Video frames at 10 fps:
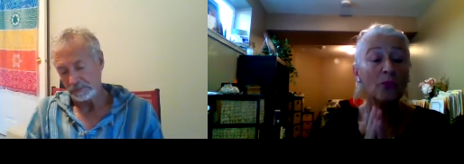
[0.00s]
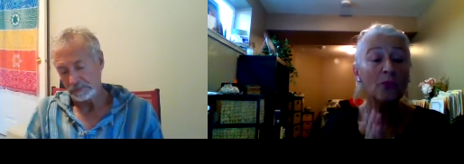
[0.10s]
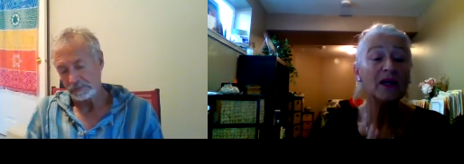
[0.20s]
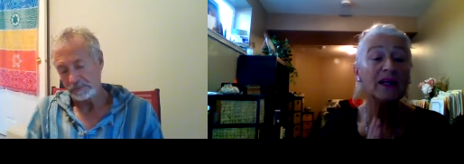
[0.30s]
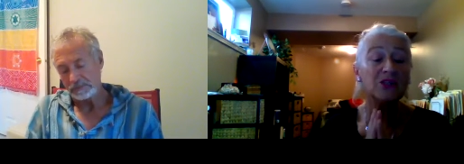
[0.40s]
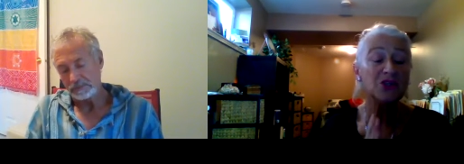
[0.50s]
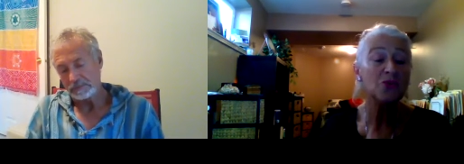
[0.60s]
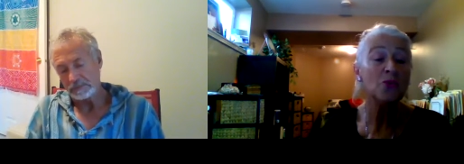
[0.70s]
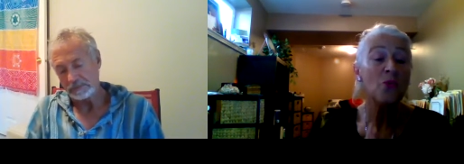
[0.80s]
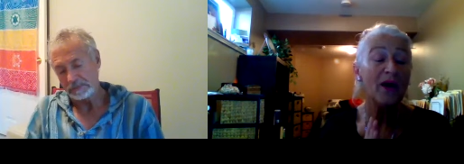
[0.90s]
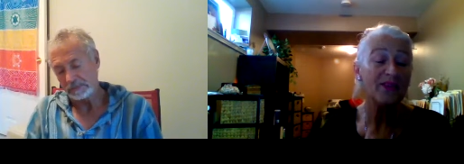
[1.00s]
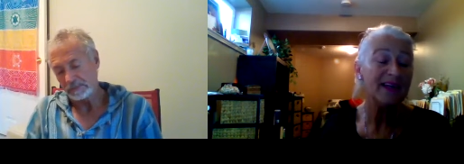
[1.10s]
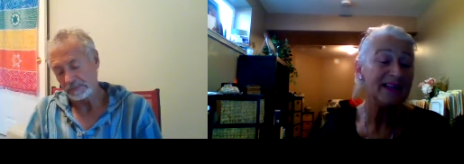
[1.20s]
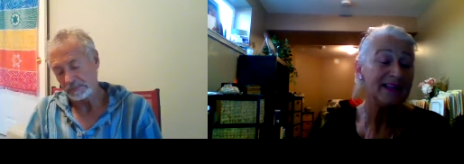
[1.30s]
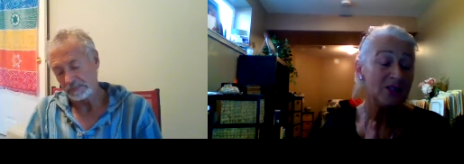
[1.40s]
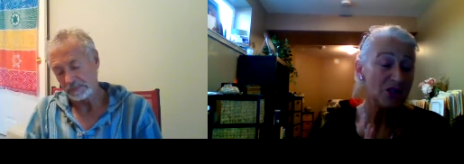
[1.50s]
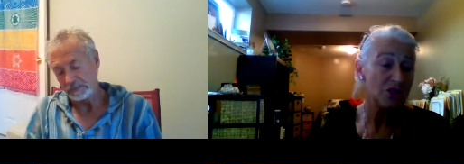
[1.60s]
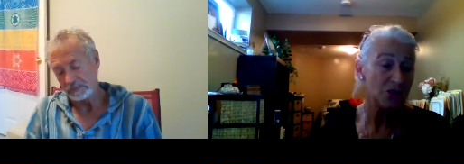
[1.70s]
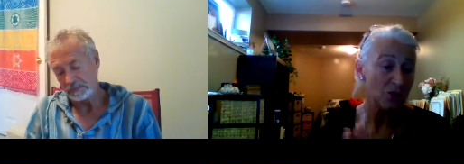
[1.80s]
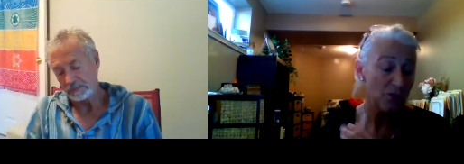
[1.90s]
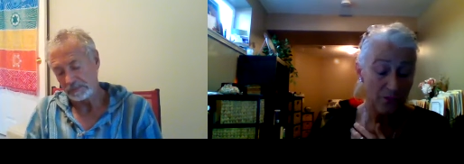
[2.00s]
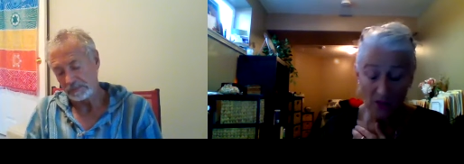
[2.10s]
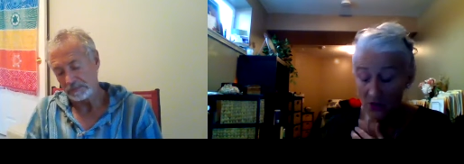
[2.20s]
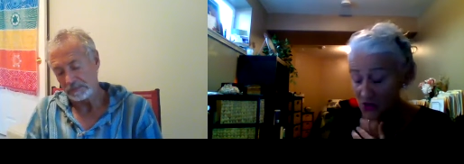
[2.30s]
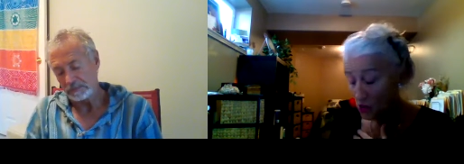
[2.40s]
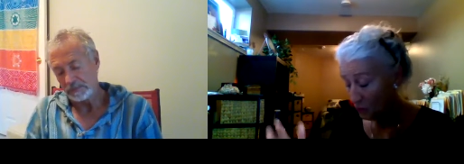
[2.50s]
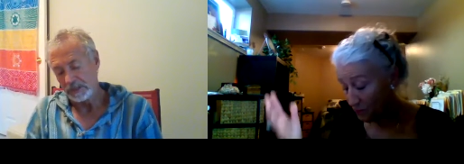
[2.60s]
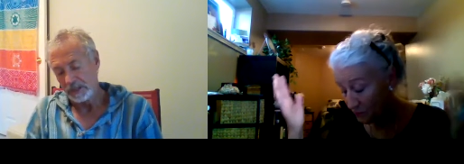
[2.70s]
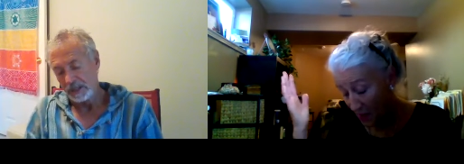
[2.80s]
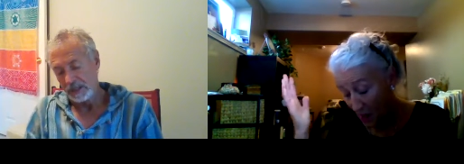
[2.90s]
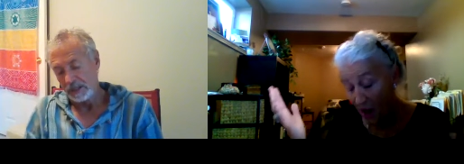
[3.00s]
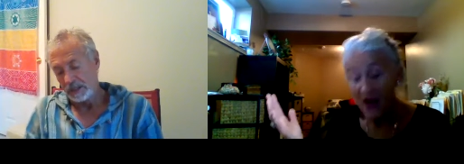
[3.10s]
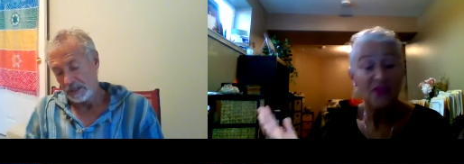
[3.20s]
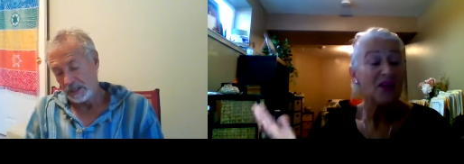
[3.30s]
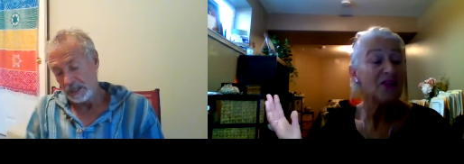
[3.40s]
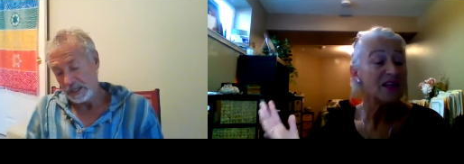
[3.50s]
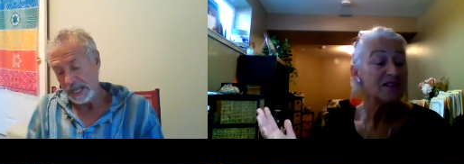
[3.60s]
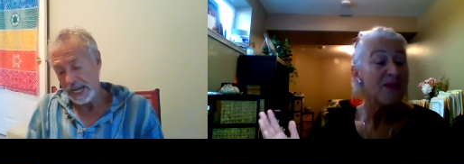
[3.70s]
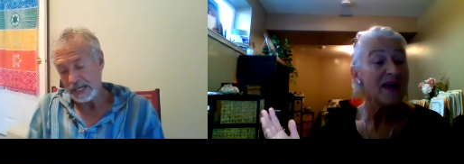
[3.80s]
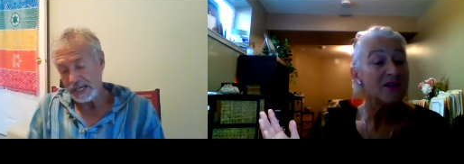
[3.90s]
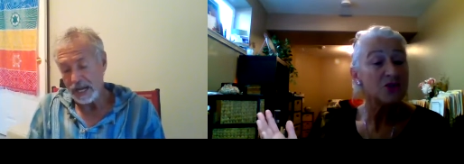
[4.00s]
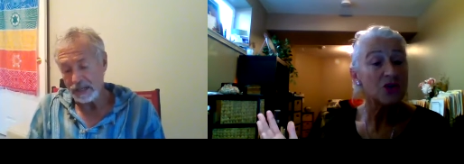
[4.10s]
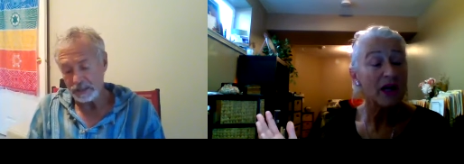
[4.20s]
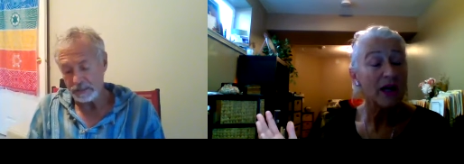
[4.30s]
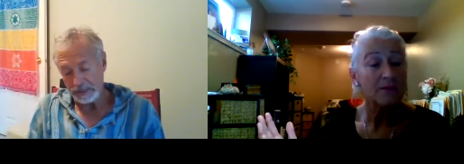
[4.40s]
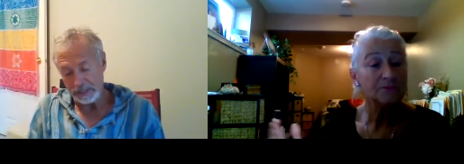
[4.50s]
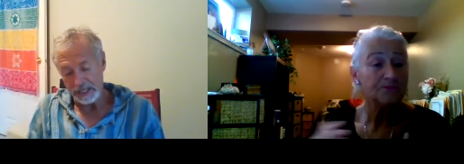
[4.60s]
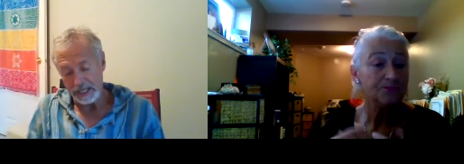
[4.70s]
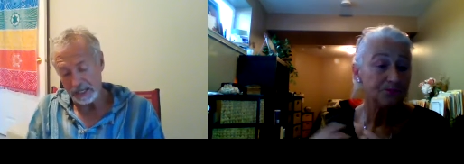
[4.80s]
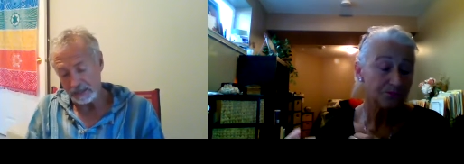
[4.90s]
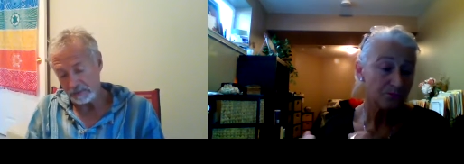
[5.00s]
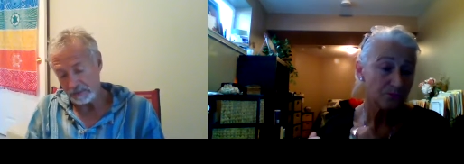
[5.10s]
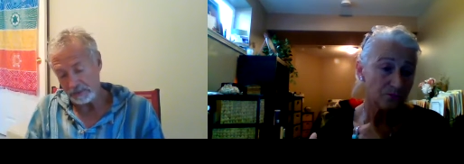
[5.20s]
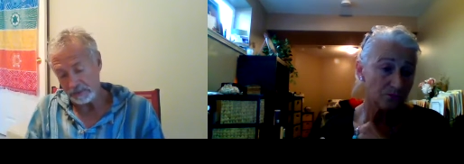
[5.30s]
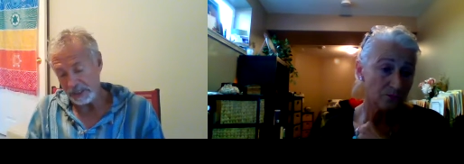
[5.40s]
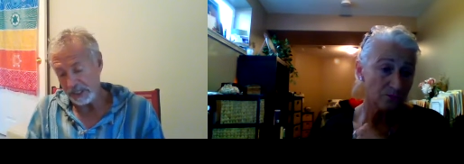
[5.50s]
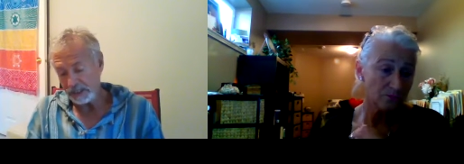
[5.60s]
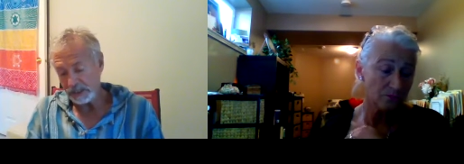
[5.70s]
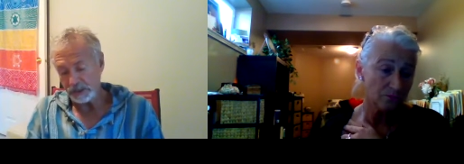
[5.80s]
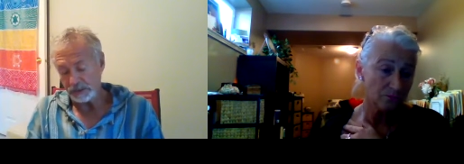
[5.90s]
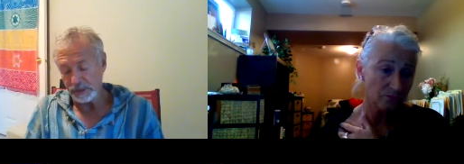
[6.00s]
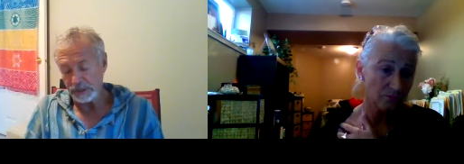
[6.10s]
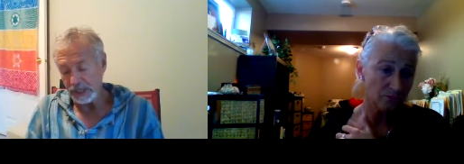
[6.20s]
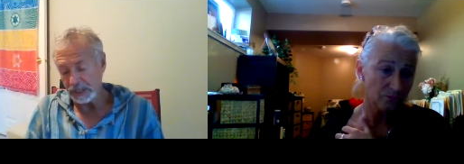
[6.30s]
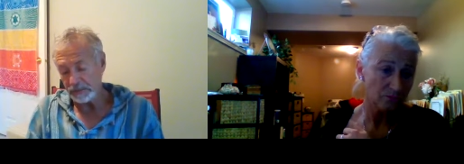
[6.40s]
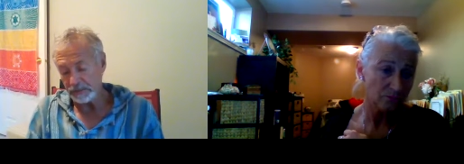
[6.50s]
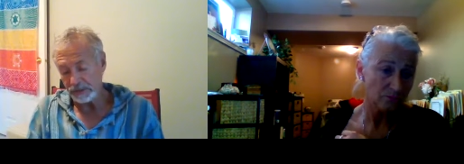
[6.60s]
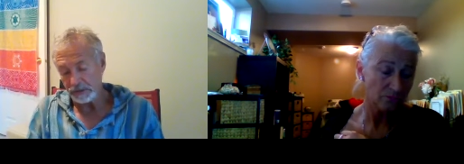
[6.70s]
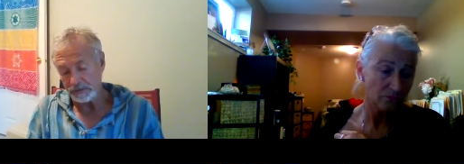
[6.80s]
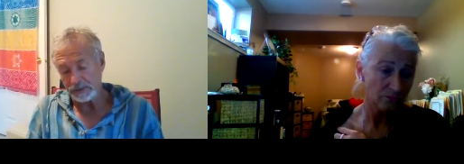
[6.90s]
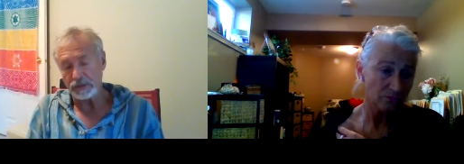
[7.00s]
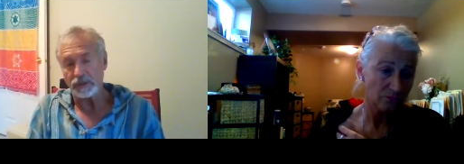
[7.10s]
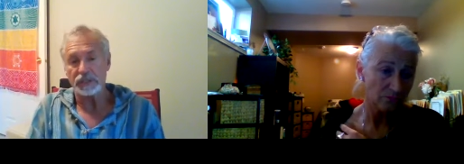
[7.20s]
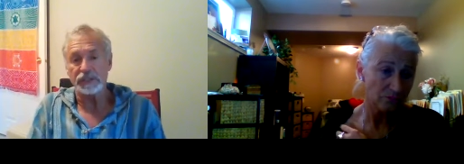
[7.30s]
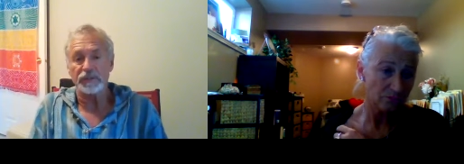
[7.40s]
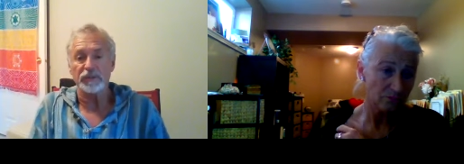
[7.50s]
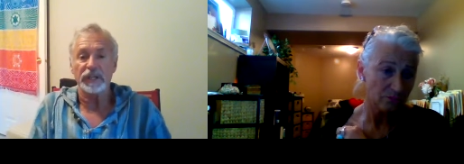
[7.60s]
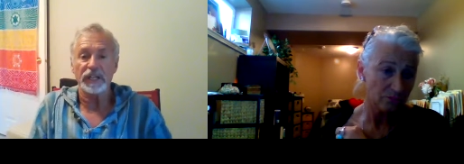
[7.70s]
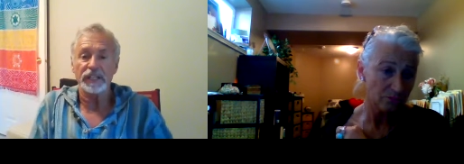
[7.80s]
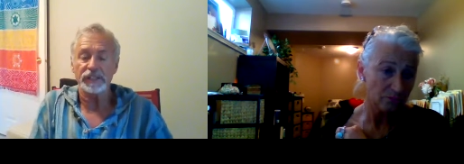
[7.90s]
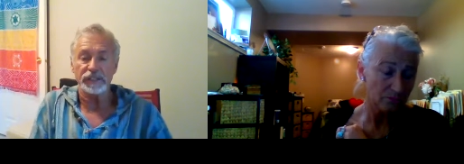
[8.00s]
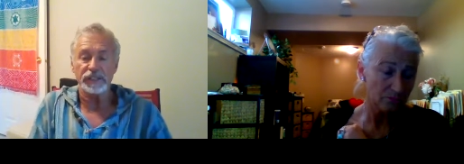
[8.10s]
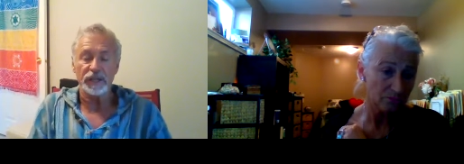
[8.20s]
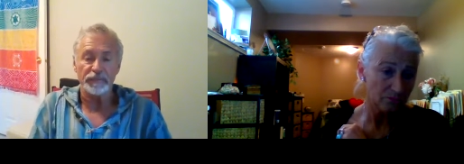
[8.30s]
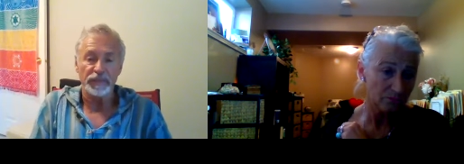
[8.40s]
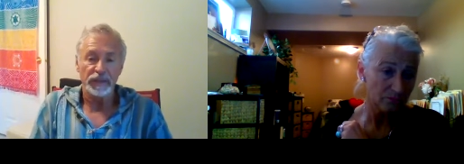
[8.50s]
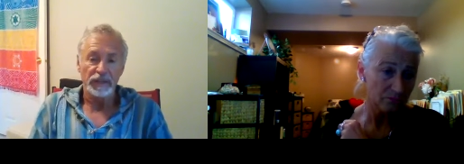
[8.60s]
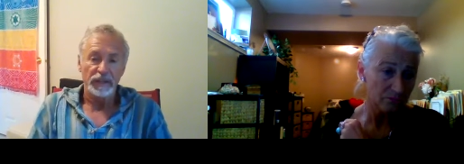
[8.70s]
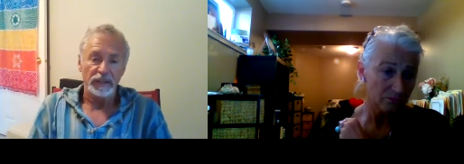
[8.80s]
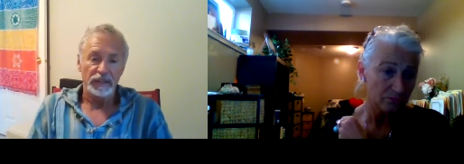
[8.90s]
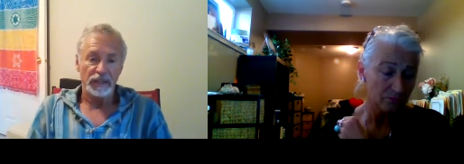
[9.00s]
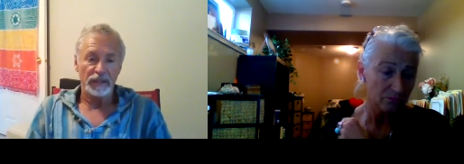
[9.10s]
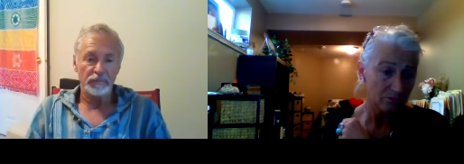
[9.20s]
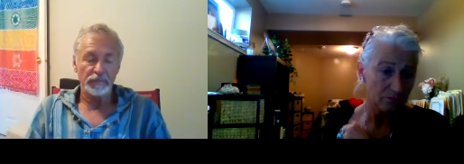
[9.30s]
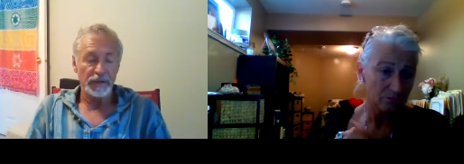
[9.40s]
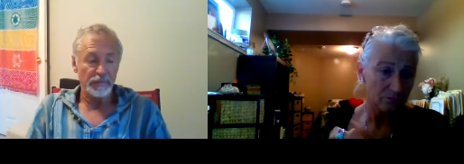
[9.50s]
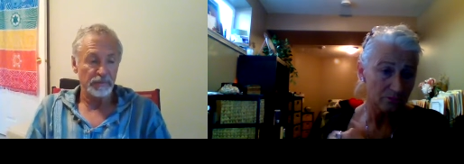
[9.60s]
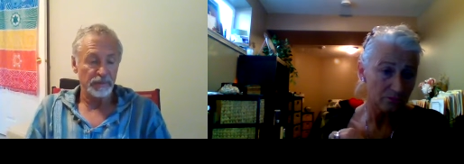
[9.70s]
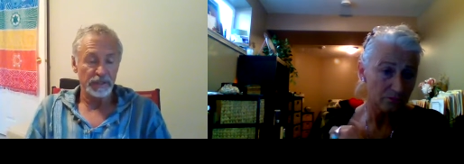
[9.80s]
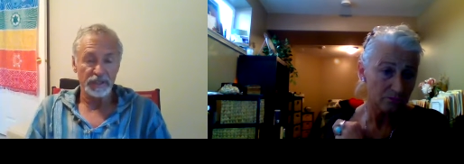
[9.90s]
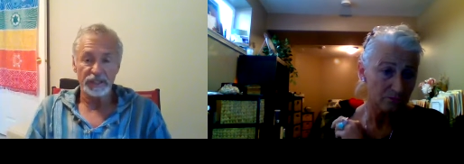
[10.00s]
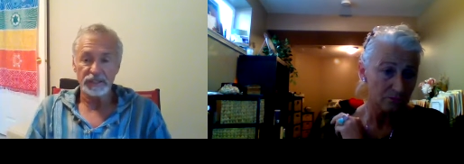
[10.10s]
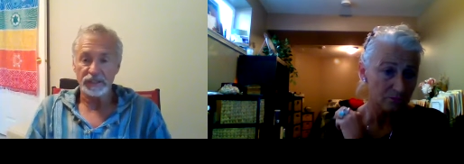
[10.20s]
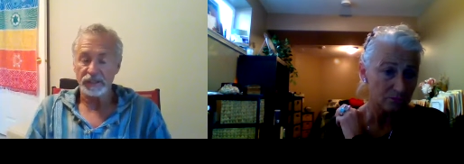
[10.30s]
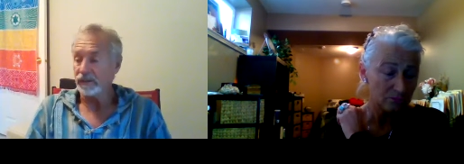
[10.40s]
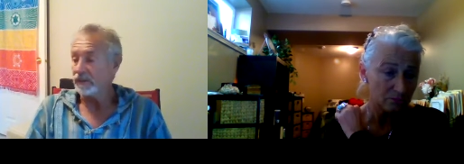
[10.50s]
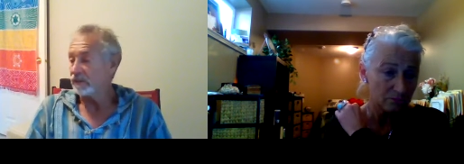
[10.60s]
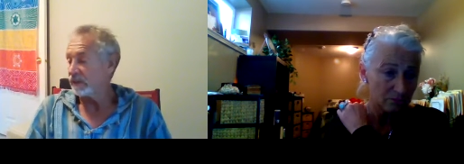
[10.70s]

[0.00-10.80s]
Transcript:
Speaker 1: or really do what they need to do so i think and that ultimately
Speaker 2: leads to resentment over the course of a relationship and probably leads to